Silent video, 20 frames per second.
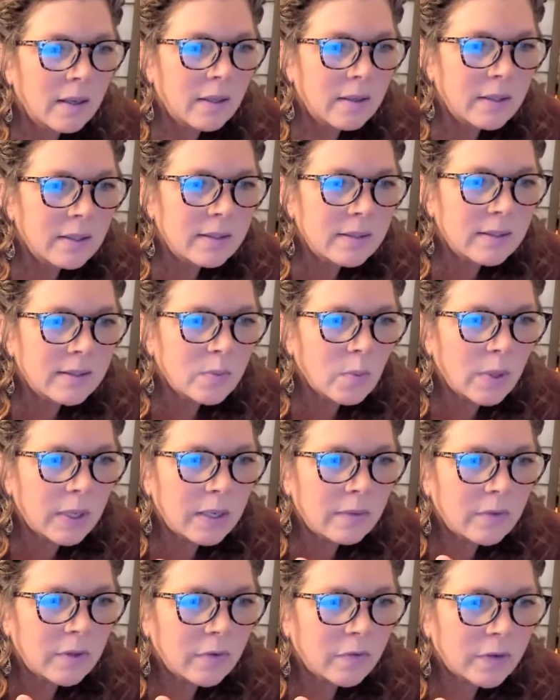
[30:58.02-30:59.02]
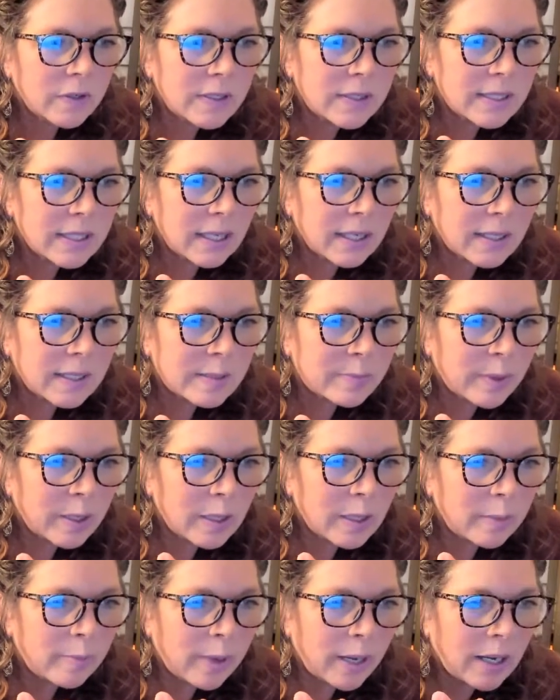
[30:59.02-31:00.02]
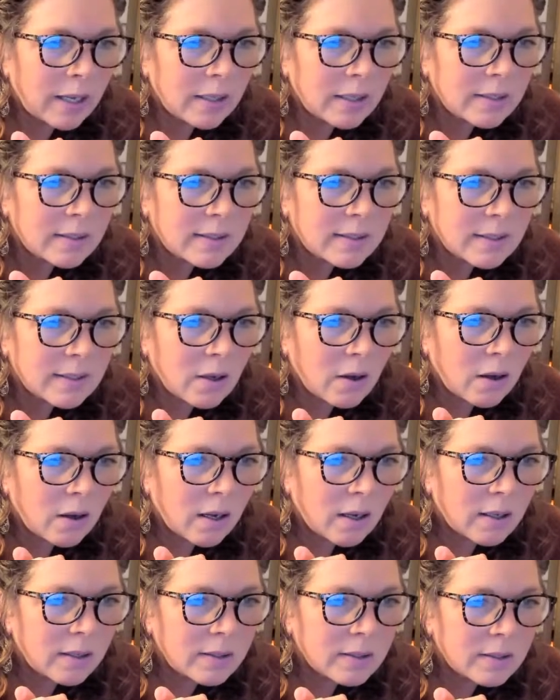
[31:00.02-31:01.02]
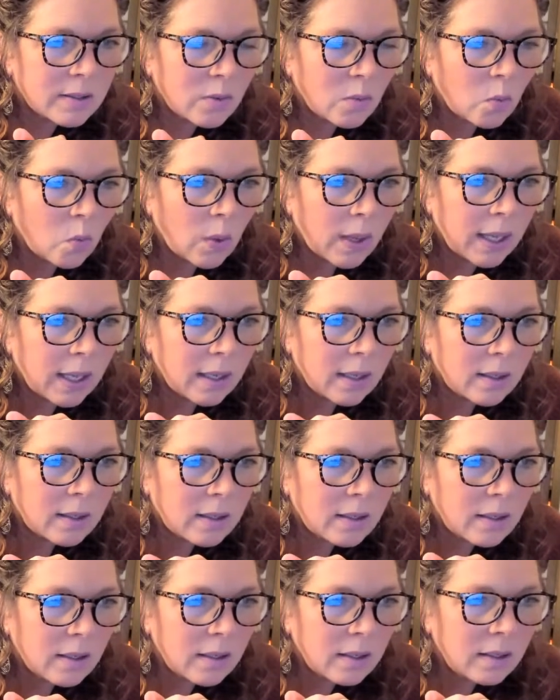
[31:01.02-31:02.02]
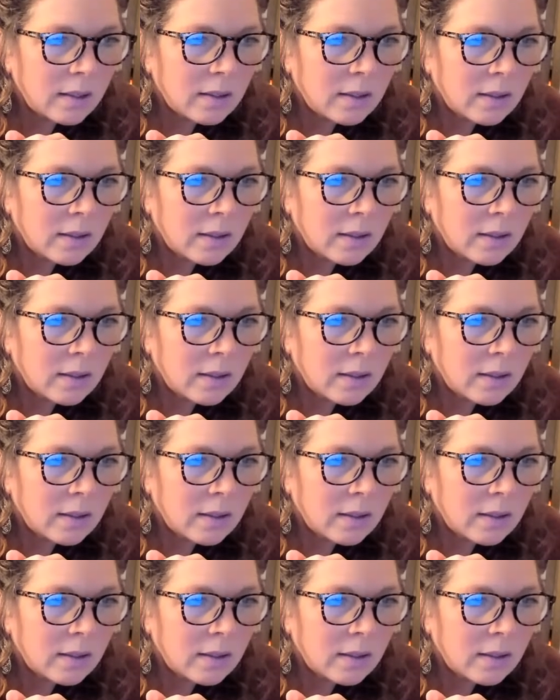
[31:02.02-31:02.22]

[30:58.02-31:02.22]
This is one of the first decks Barely Balanced got when,